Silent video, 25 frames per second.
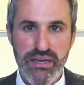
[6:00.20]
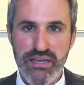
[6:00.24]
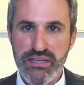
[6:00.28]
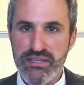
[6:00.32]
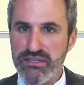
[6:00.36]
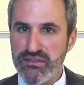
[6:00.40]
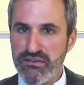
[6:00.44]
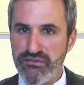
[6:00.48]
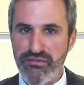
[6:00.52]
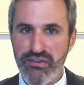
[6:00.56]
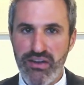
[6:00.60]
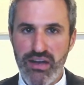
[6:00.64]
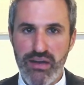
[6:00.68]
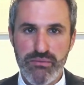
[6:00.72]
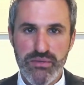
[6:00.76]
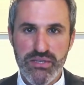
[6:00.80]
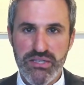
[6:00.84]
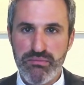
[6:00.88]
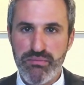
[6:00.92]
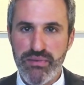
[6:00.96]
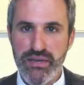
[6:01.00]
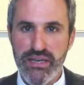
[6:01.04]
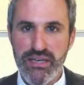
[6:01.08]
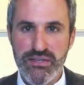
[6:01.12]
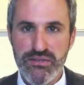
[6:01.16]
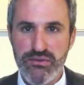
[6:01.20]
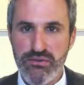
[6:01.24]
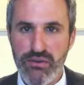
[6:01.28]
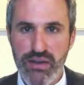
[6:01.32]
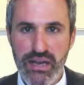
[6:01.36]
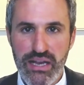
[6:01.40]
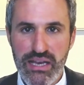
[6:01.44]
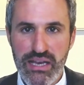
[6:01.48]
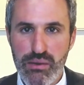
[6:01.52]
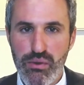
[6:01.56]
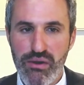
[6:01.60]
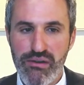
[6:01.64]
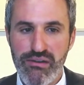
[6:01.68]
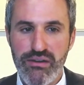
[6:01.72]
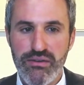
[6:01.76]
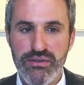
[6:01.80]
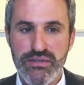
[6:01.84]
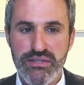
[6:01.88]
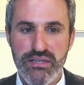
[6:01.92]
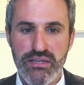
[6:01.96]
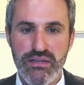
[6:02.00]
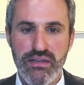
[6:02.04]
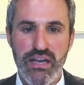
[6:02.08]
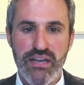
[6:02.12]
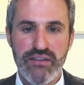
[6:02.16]
space, the pharma space, or anywhere
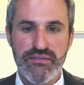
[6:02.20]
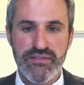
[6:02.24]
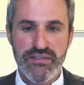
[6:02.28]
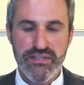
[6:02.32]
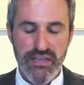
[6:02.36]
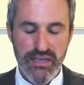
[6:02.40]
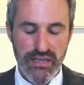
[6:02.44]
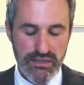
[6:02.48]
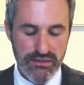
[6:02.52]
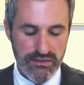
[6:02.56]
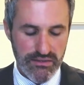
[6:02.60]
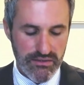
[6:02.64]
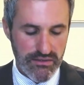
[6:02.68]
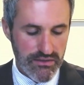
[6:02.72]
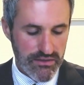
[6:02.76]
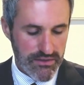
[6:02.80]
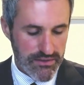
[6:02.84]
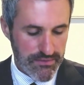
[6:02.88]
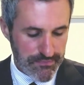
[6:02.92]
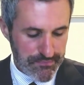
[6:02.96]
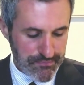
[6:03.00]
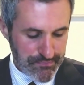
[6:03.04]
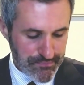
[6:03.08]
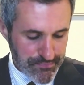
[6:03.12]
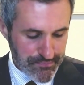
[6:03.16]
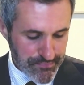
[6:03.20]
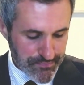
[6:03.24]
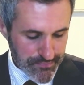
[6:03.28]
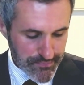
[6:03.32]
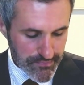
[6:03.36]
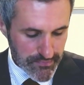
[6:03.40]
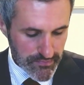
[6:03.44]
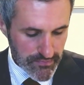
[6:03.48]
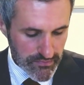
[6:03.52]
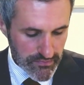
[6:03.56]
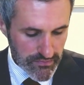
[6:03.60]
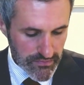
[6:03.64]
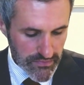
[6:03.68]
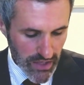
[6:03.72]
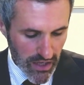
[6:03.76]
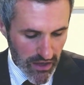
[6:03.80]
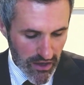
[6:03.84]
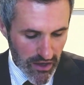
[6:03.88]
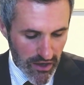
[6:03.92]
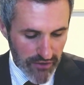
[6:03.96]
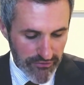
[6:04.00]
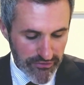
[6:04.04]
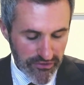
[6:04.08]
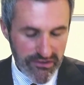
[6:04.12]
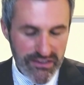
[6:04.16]
else in life sciences.
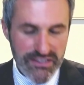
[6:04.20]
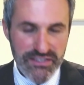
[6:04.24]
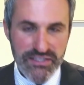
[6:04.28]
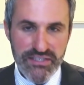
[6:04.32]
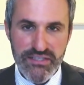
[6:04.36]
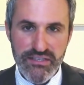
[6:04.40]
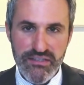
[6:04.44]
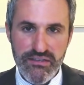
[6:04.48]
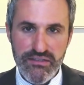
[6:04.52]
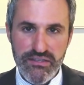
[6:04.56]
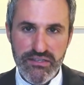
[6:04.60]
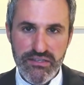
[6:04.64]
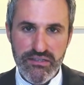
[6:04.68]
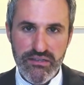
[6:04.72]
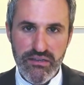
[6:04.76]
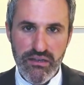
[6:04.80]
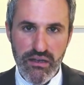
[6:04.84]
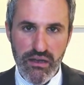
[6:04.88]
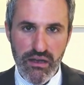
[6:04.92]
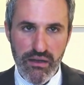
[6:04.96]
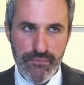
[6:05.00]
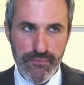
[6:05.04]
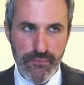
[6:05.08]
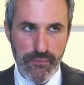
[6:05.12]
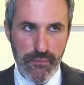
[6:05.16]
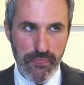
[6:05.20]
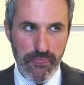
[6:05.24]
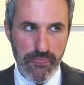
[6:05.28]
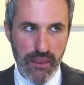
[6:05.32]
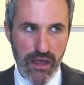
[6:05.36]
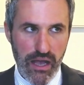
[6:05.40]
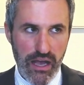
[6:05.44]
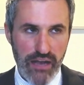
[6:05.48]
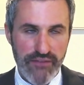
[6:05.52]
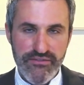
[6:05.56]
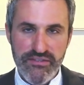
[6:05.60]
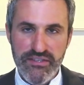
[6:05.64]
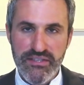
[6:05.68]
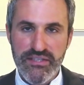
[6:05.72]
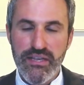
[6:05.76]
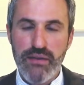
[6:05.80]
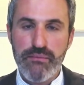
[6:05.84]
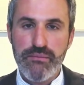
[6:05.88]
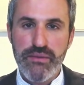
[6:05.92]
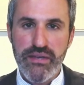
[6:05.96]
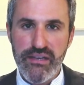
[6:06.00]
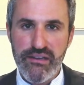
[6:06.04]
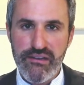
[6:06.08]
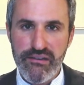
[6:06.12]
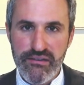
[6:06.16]
For instance, after
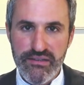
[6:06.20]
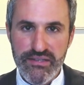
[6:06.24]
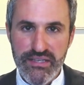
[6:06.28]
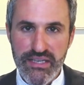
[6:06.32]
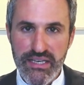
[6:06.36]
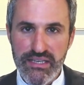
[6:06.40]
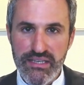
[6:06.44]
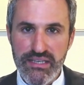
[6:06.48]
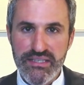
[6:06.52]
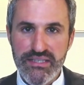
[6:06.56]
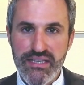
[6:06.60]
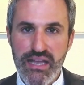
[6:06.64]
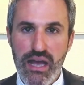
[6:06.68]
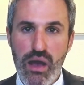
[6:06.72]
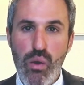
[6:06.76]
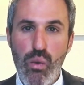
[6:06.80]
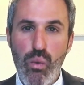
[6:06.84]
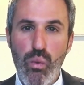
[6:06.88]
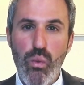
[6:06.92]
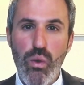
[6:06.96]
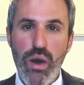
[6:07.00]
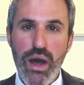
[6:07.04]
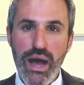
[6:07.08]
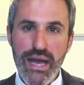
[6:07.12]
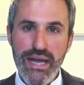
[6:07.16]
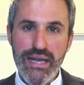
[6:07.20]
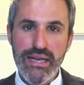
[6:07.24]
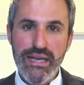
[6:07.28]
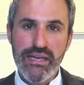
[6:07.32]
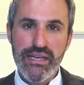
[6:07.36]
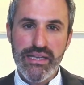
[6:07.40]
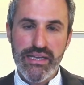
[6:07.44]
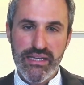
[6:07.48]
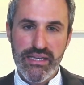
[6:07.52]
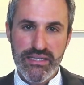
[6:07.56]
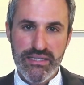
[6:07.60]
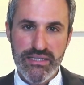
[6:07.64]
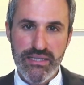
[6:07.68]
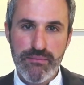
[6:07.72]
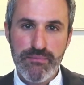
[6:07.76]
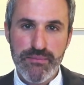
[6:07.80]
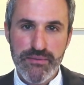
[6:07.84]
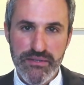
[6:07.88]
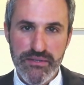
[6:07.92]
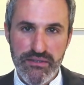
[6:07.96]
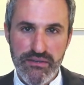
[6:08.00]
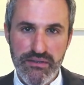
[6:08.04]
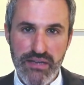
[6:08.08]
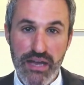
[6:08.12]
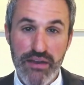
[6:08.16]
some years, it is now widely
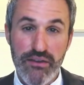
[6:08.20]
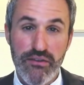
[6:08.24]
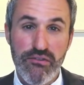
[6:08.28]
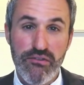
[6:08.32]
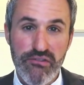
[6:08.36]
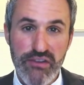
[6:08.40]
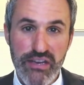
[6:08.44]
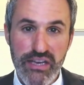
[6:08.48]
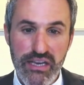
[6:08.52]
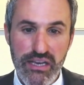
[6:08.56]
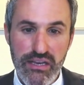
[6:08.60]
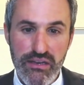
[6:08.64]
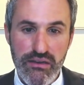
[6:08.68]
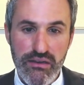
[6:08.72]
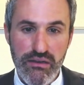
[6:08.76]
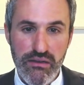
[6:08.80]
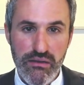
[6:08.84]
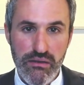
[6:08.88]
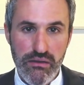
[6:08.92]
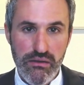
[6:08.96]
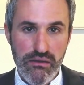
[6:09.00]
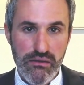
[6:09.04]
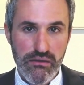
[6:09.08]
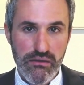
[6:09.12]
accepted and agreed